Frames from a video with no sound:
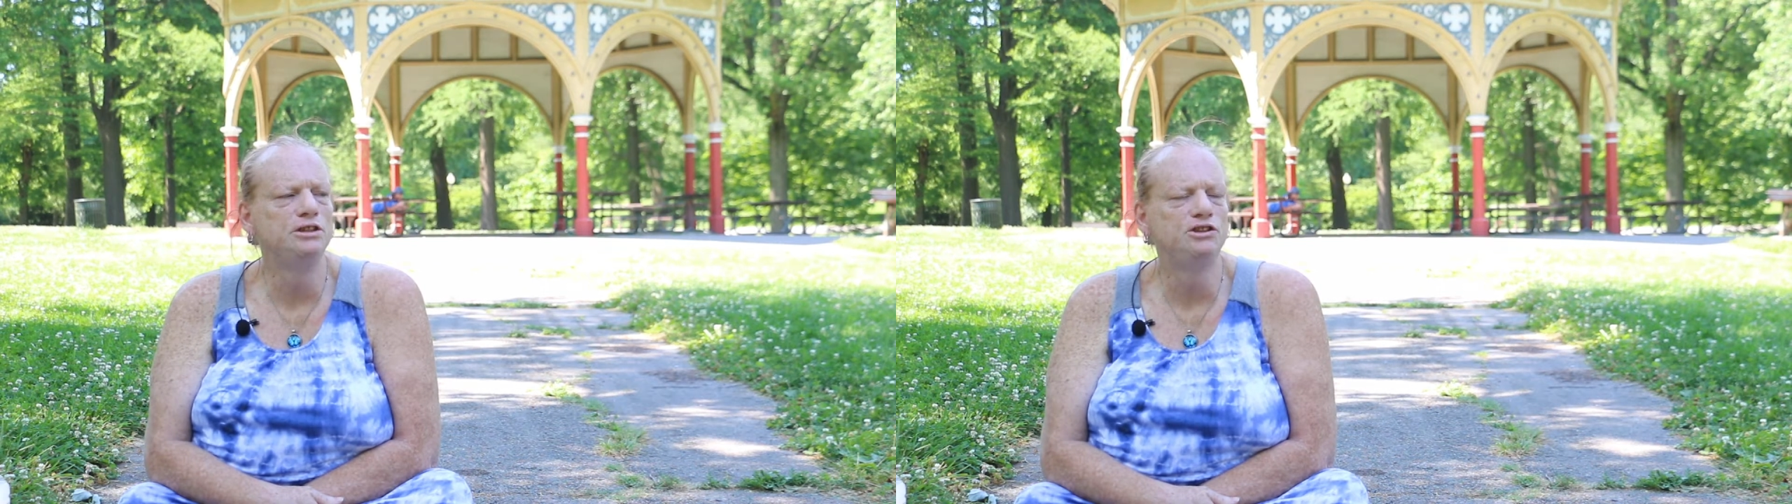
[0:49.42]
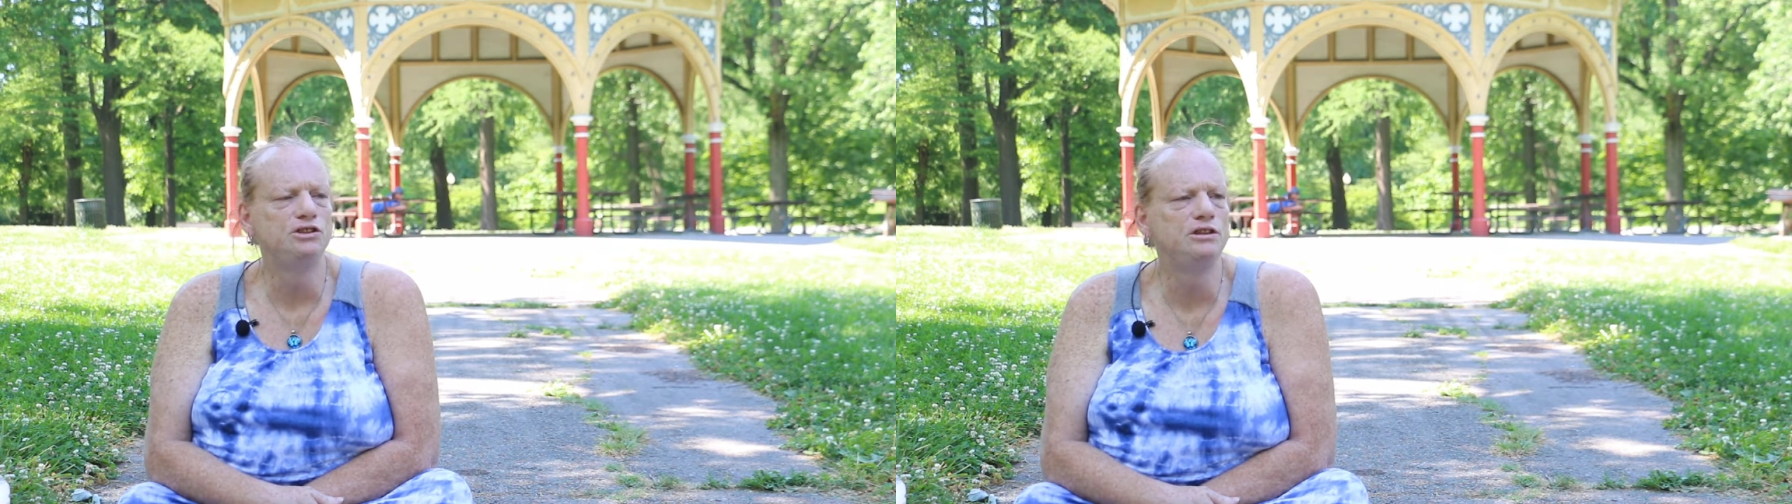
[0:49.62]

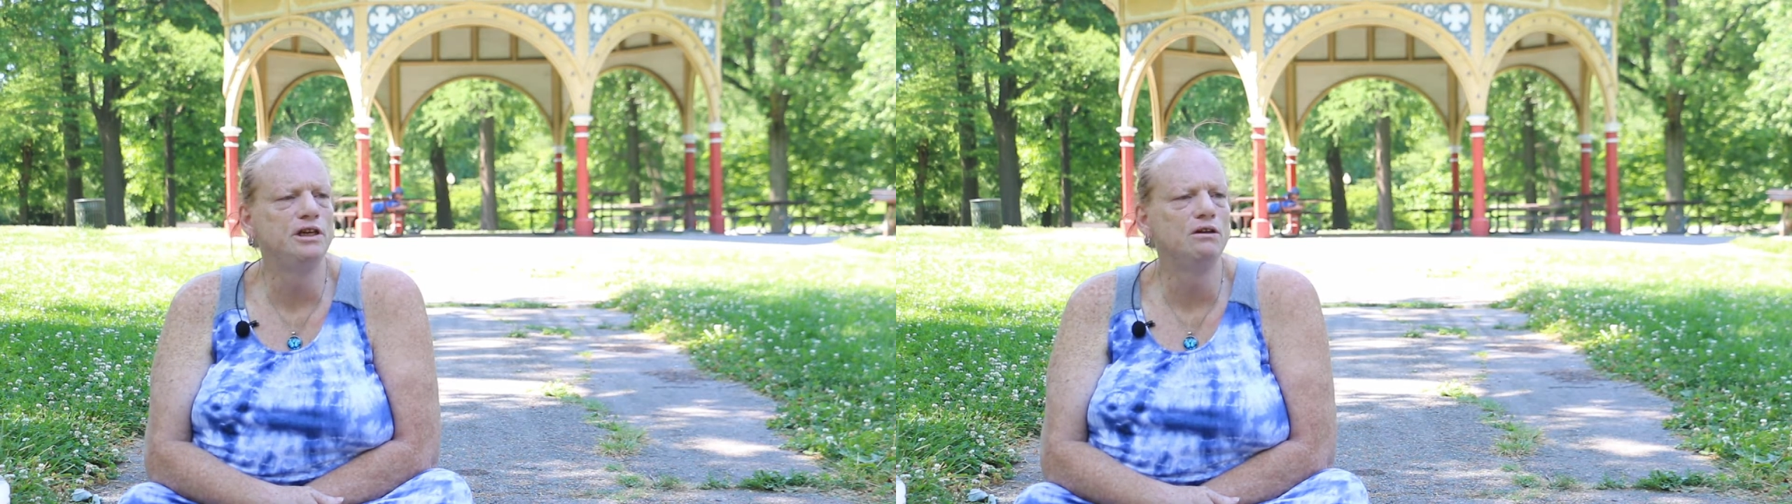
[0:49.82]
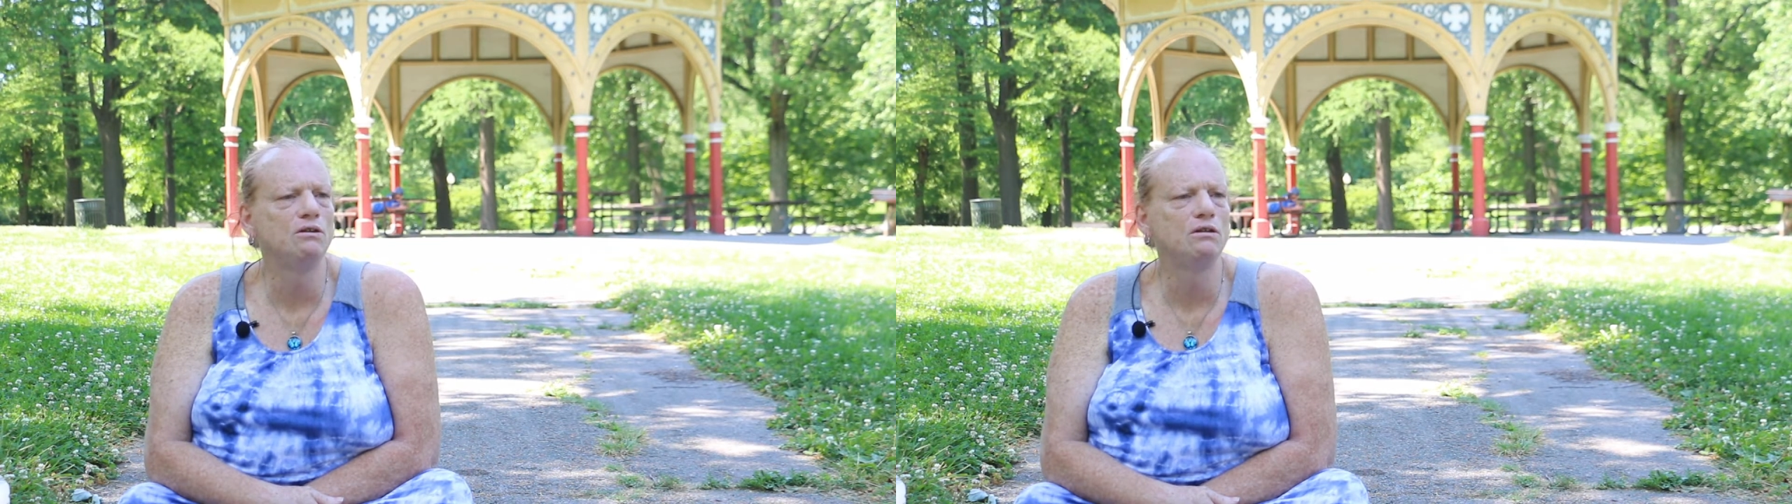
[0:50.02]

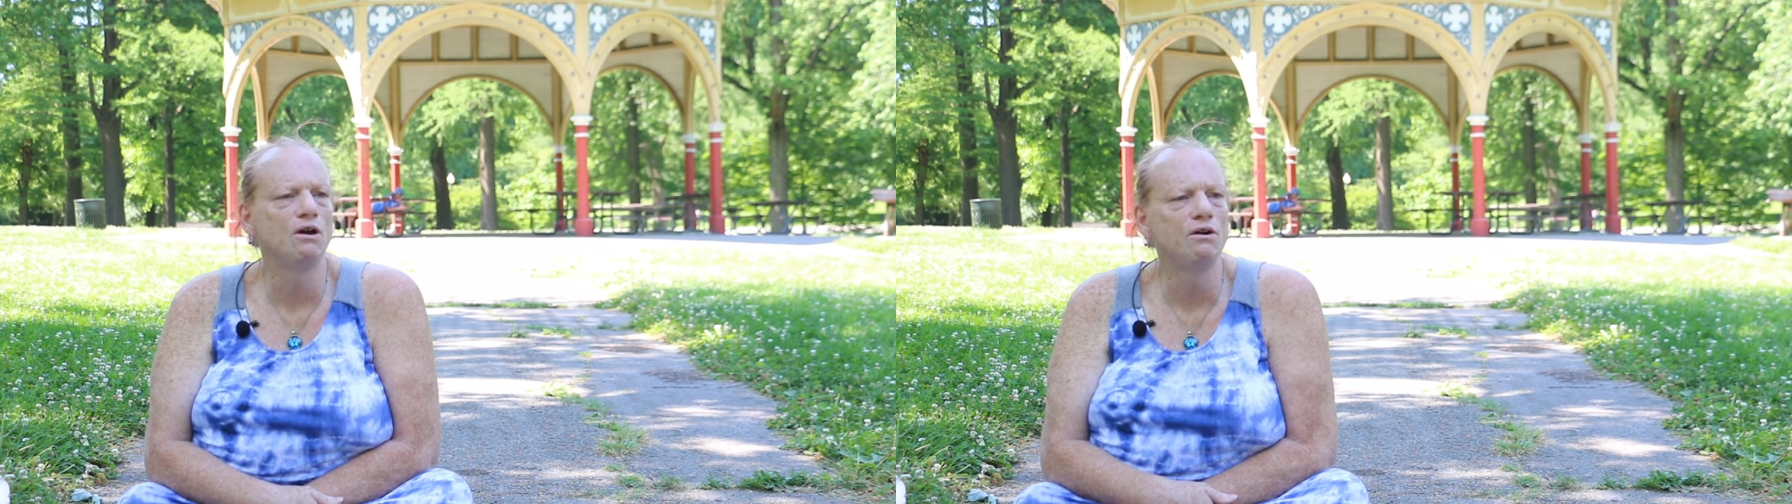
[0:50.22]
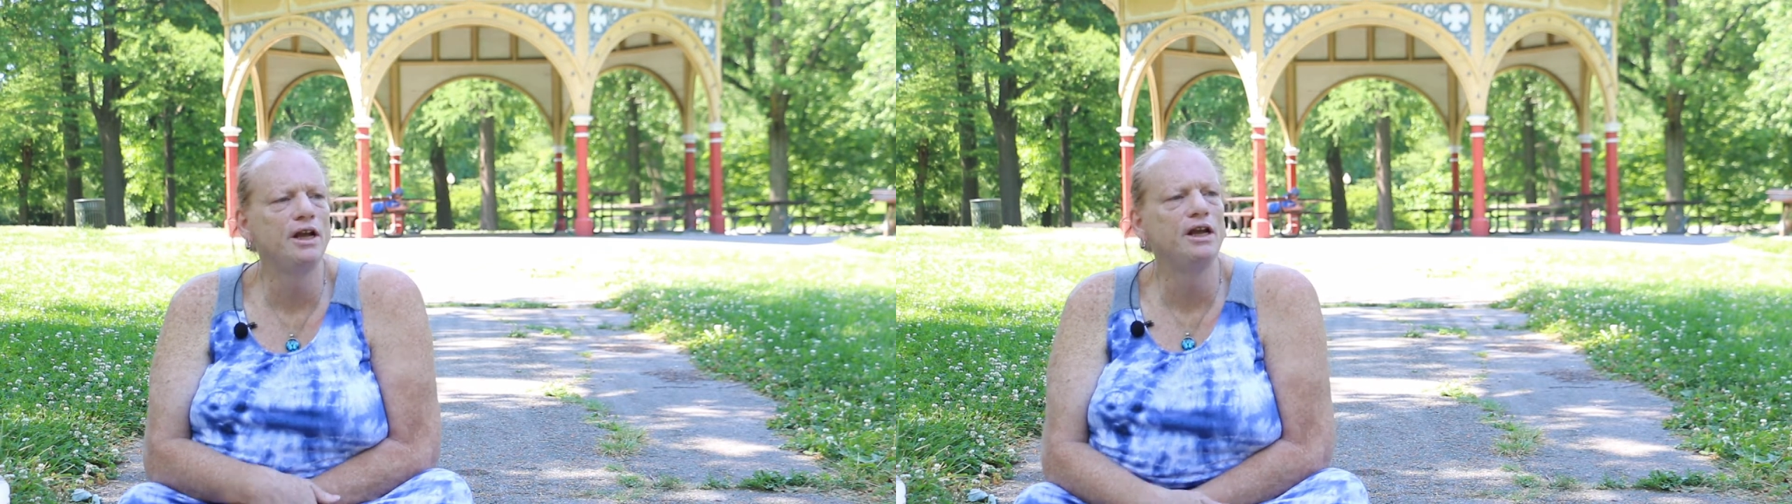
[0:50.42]
still
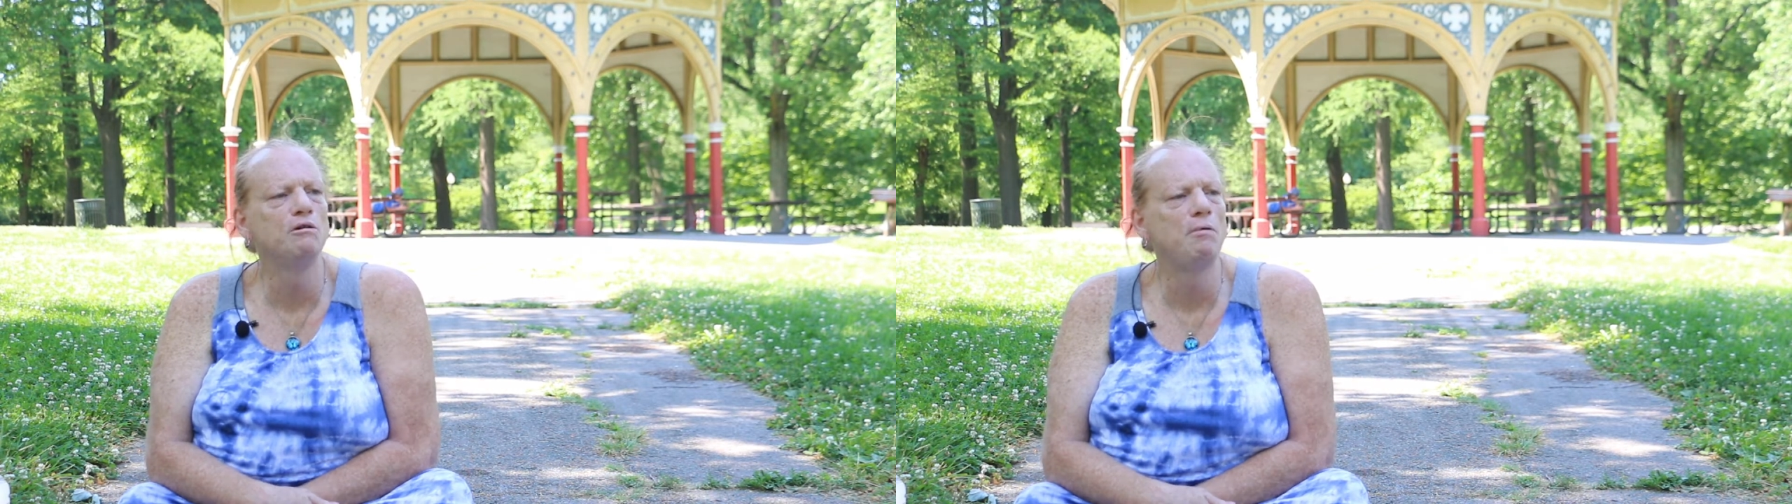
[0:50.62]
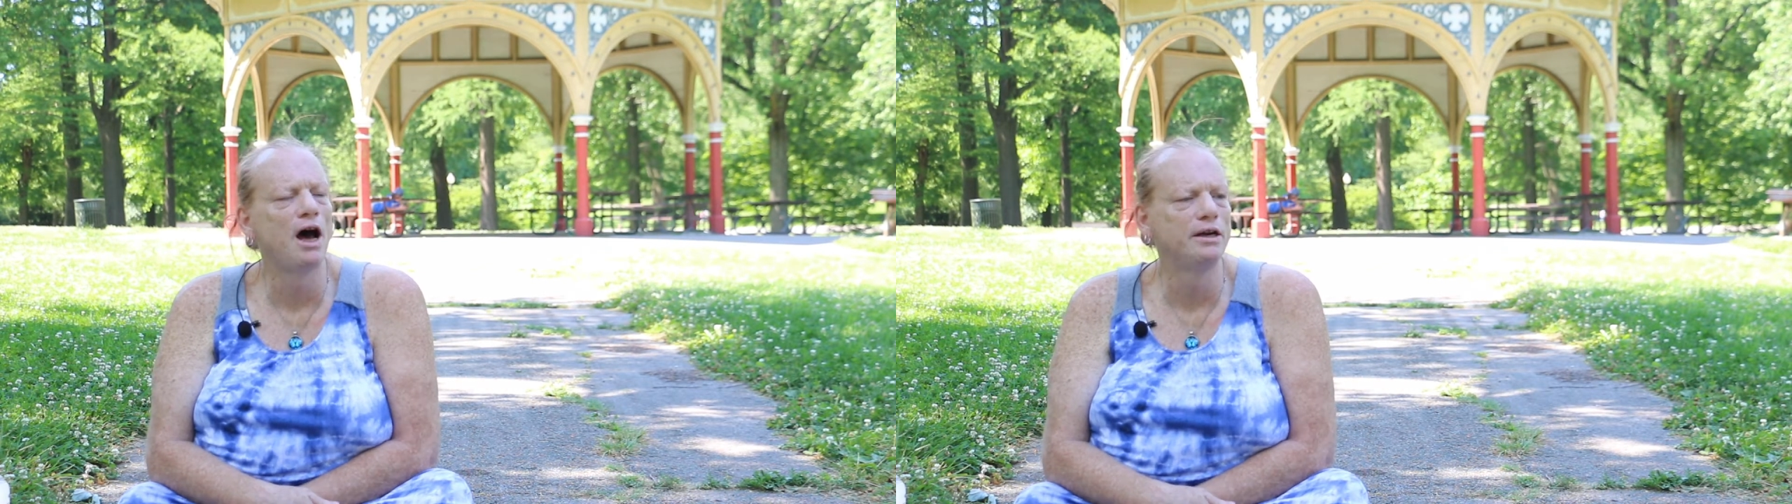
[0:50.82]
learning
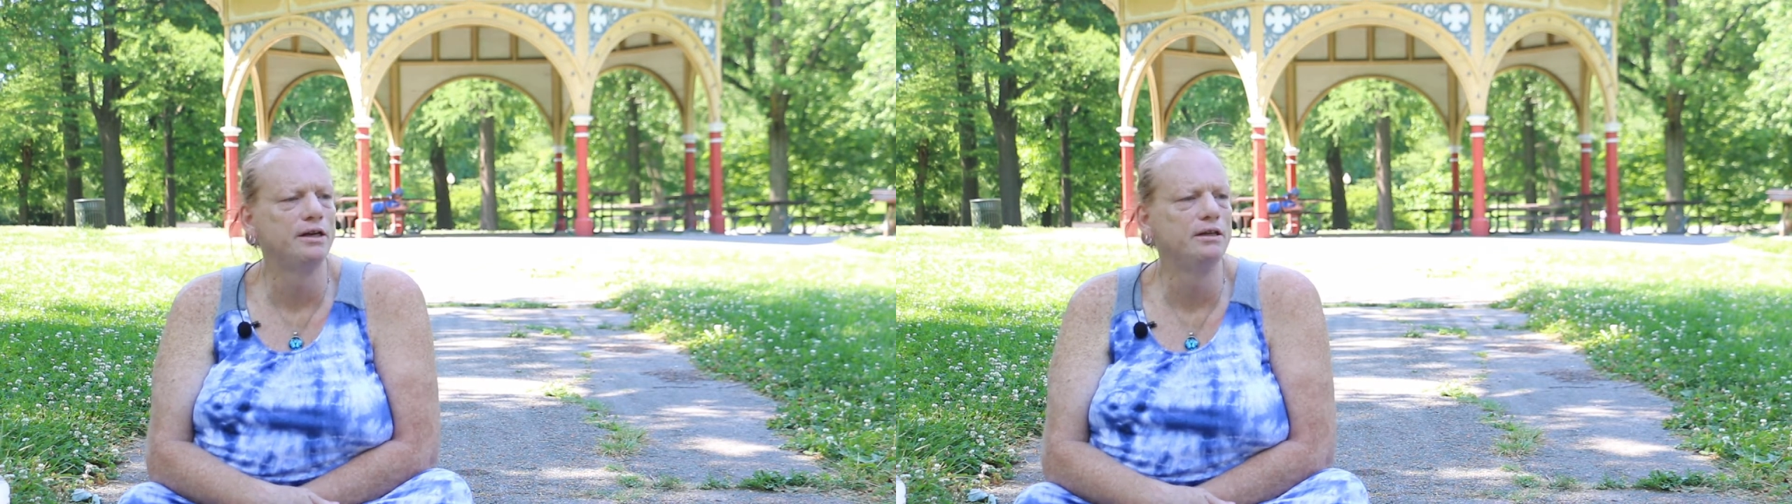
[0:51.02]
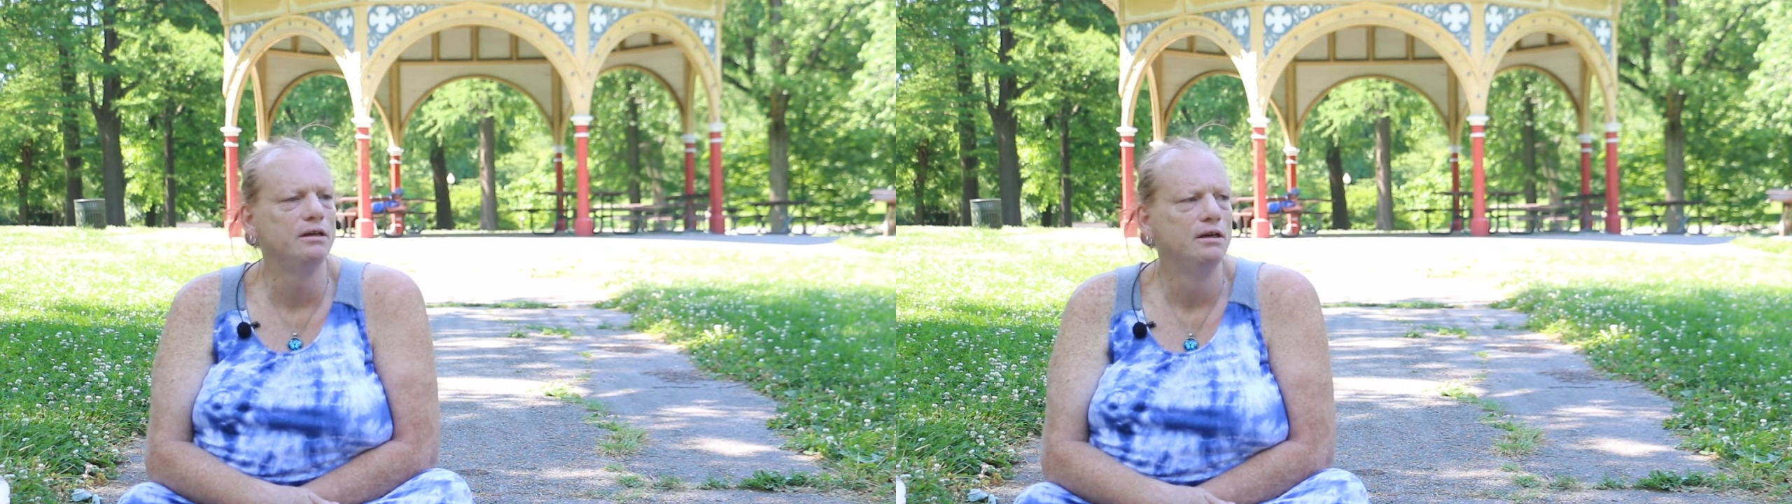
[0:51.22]
about it,